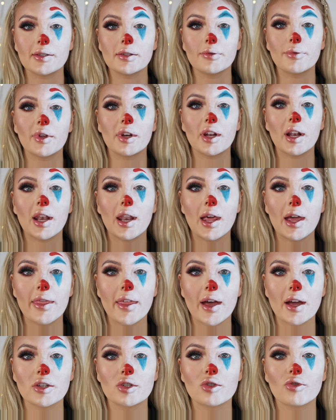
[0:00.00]
so I'm going to let
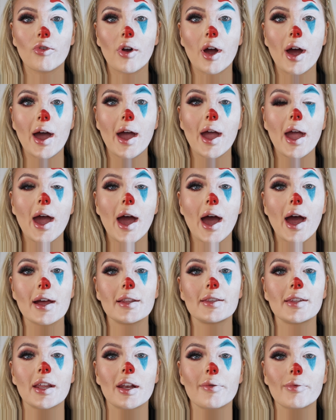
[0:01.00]
that dry, and then